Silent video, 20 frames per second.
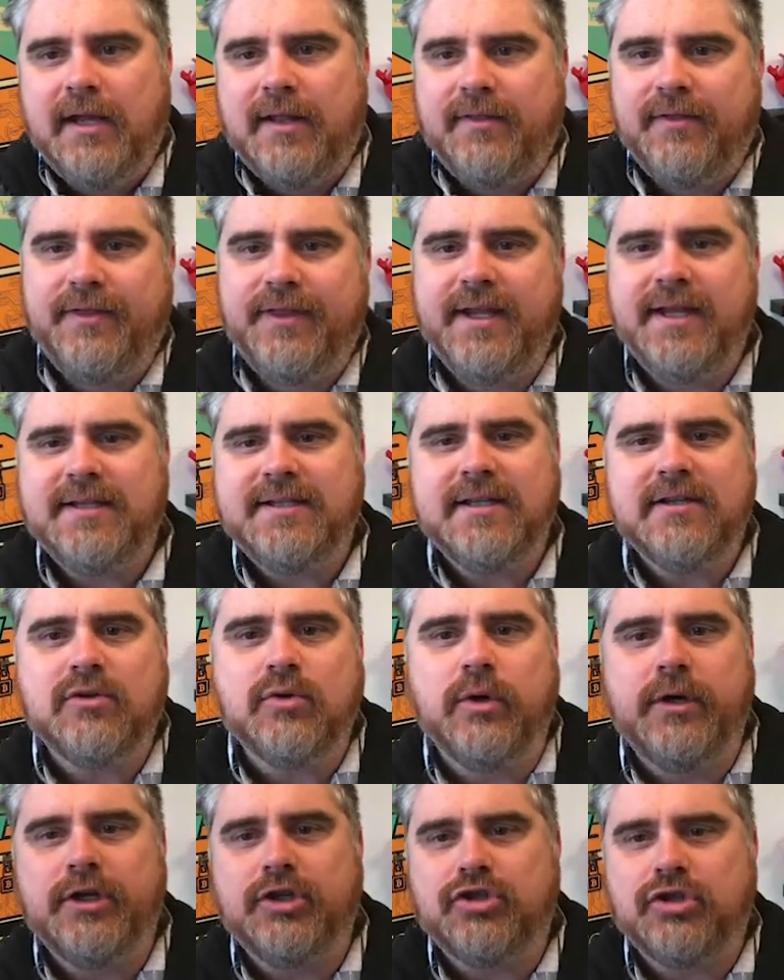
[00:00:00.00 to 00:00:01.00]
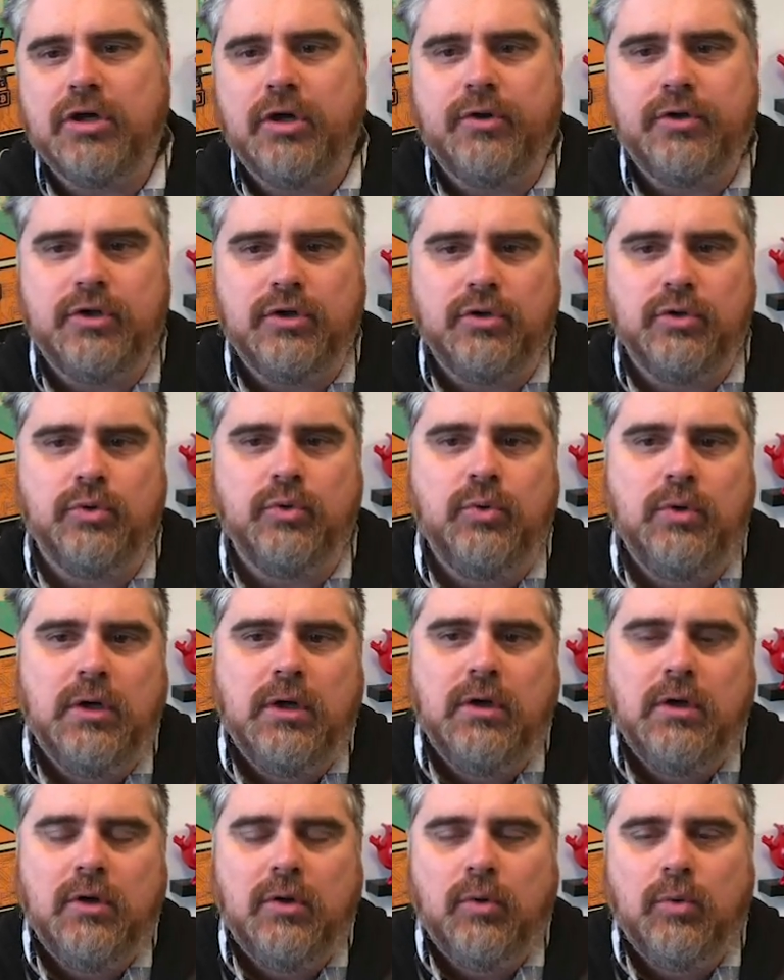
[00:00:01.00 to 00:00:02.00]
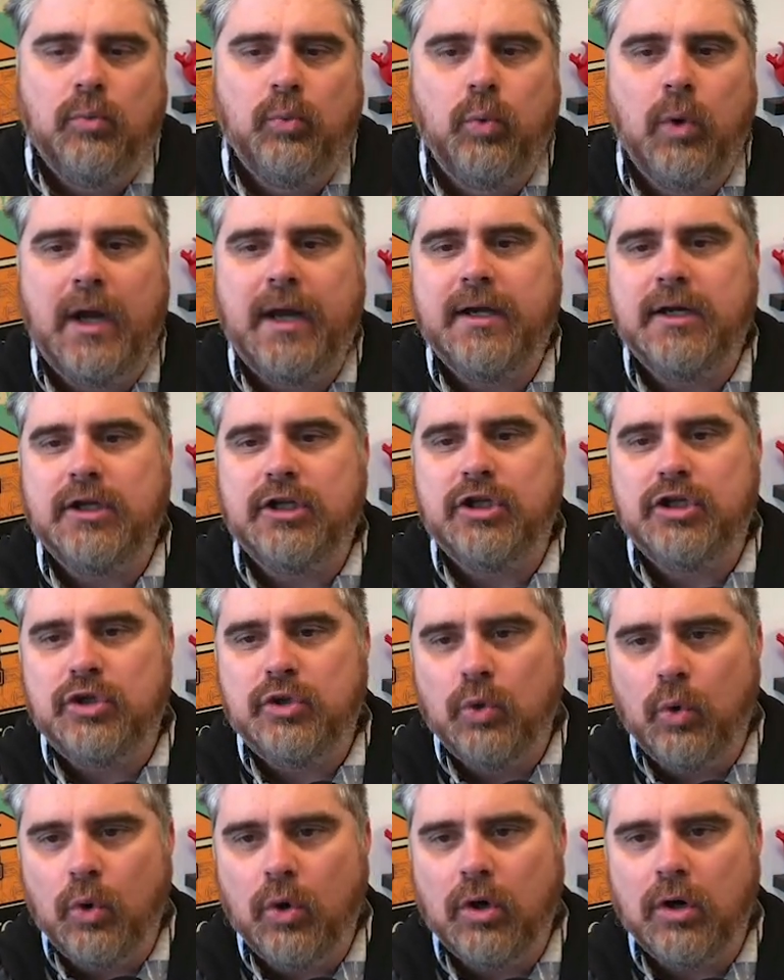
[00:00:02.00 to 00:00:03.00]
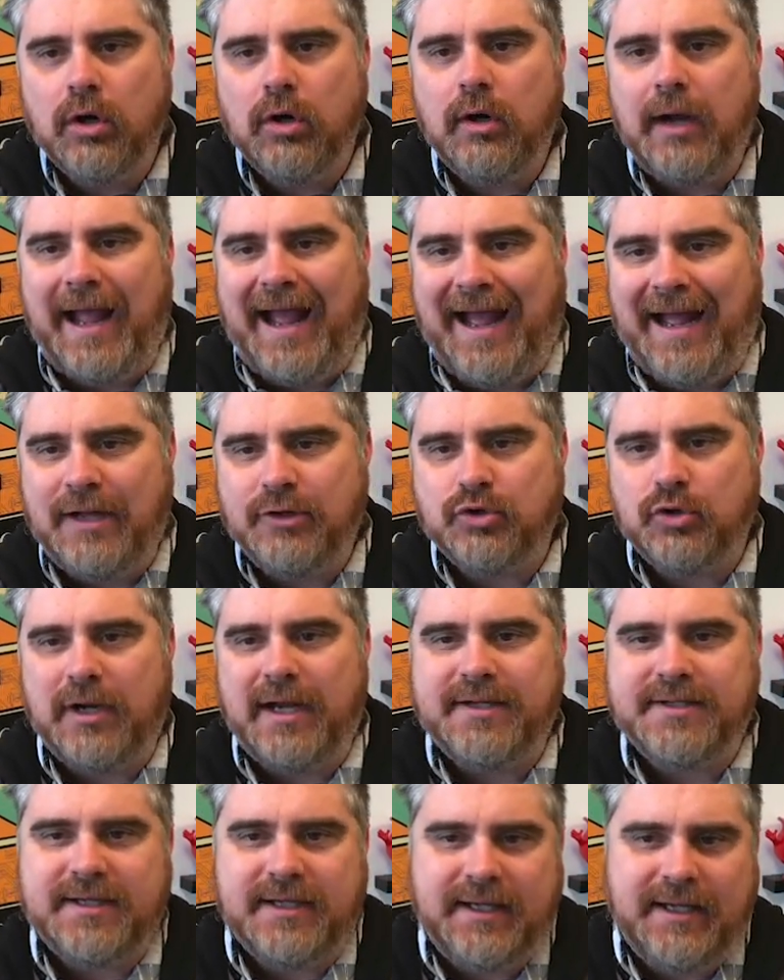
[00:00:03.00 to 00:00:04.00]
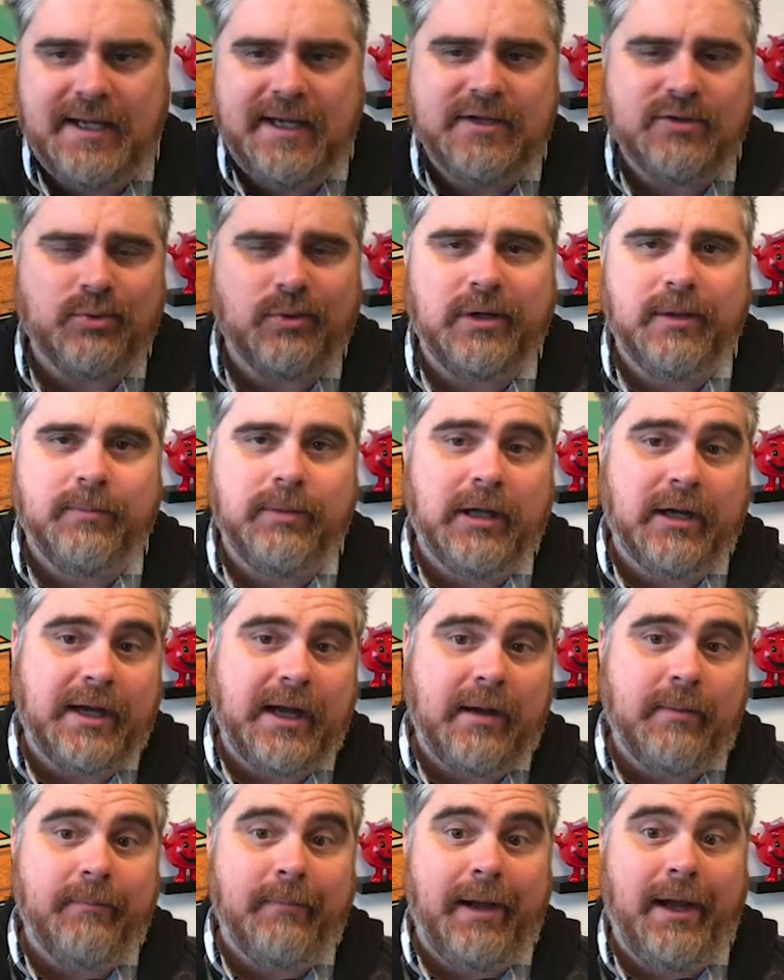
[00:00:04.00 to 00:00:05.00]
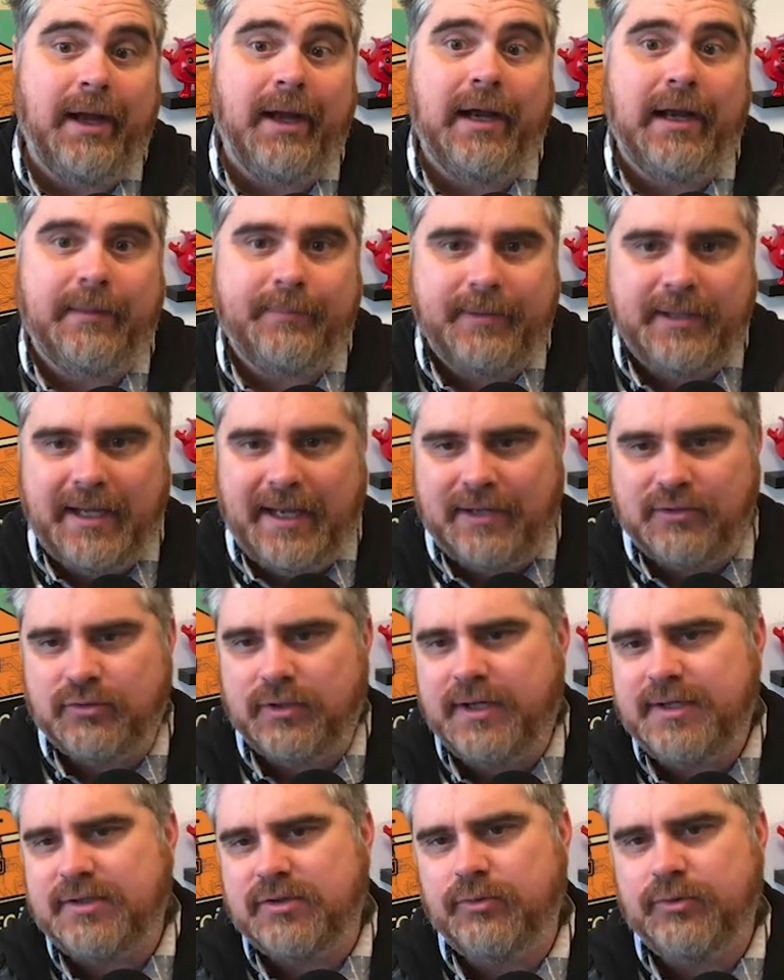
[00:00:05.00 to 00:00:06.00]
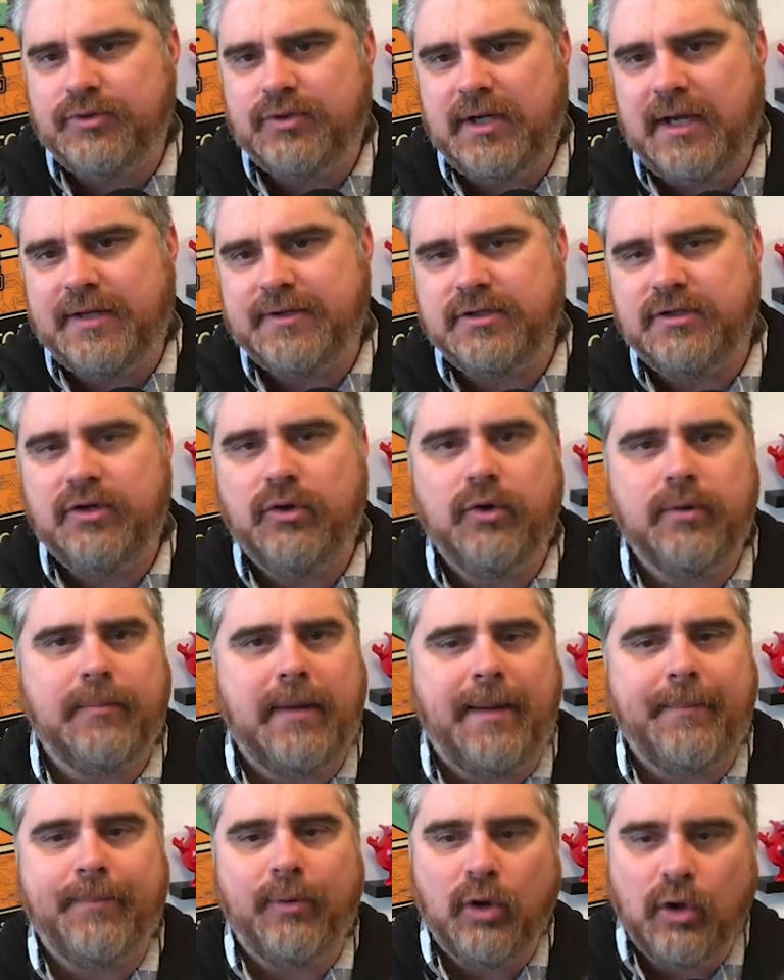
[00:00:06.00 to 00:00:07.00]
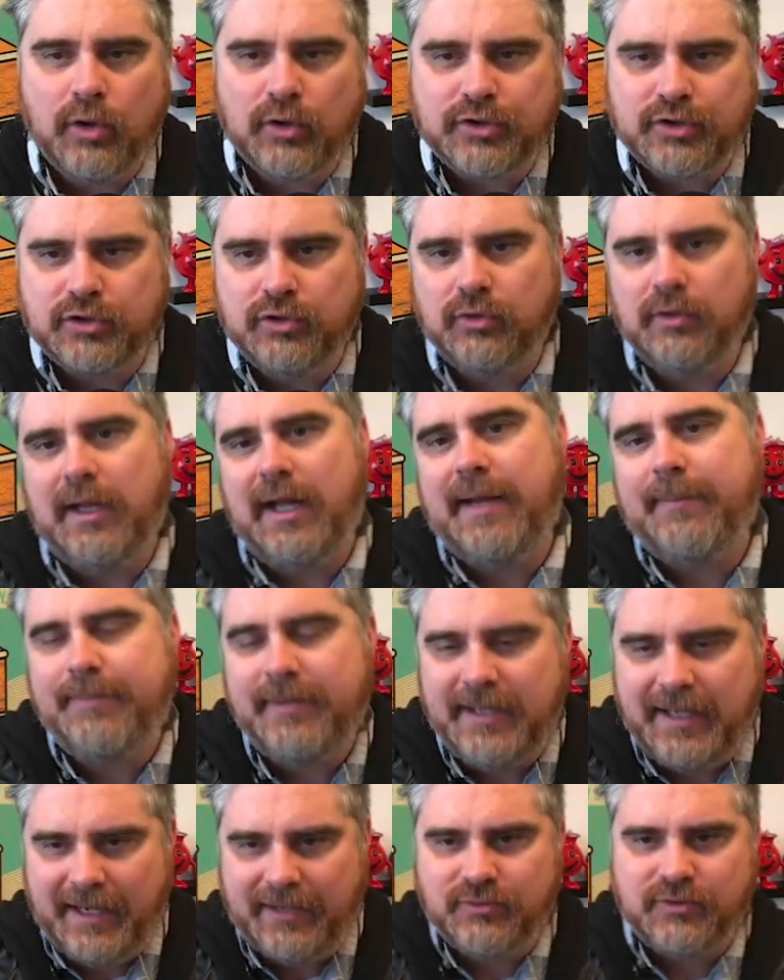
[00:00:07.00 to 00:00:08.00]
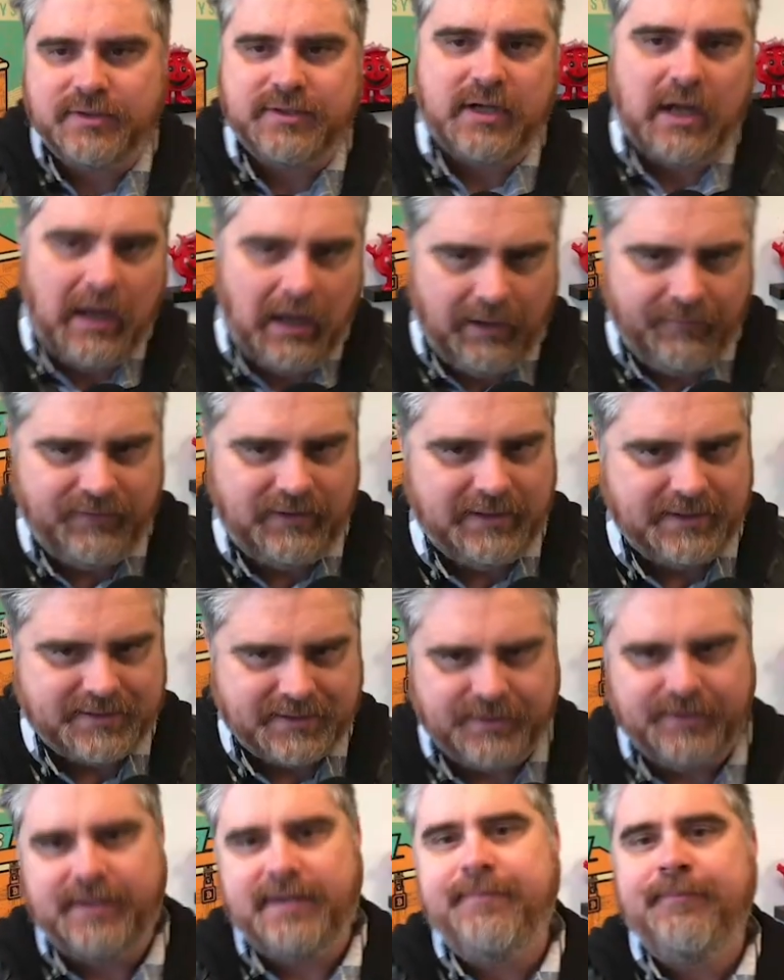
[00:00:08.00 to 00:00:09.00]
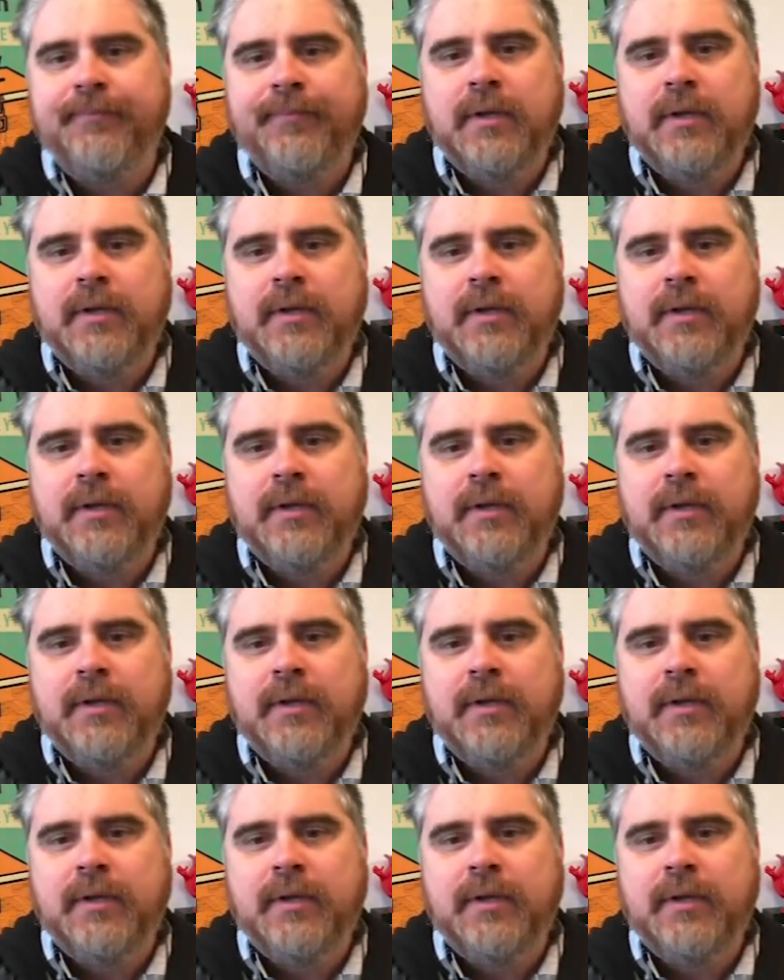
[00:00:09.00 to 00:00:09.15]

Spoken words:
This is going to show you what your address is. We're going to block out my IP address. Don't want you guys knowing my personal IP address, obviously.